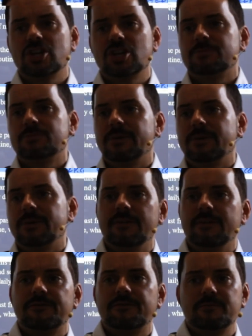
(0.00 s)
in my life for
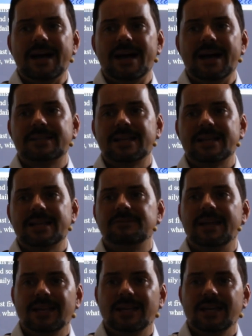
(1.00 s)
the past half
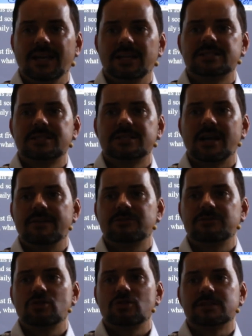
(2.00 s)
decade as I have
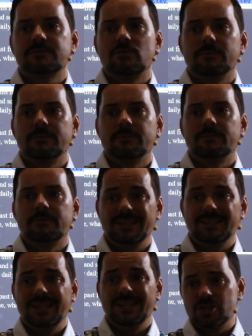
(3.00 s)
transformed from a
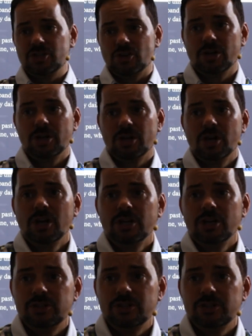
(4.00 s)
teenager to
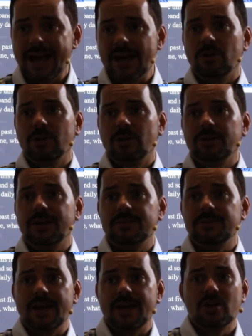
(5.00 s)
an adult and
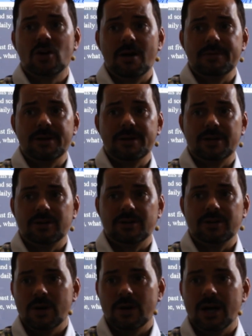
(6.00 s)
then got married as
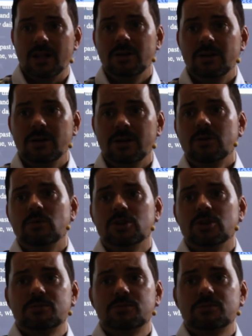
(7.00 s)
well which
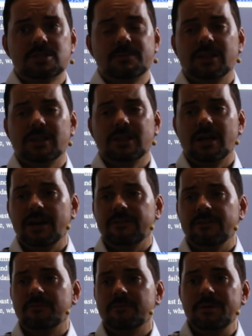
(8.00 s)
makes my life
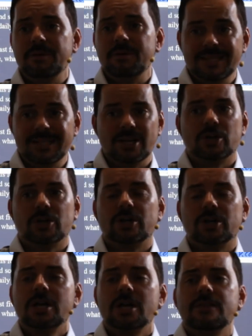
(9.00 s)
busier
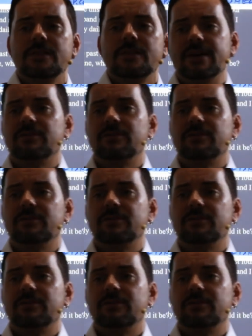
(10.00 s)
than ever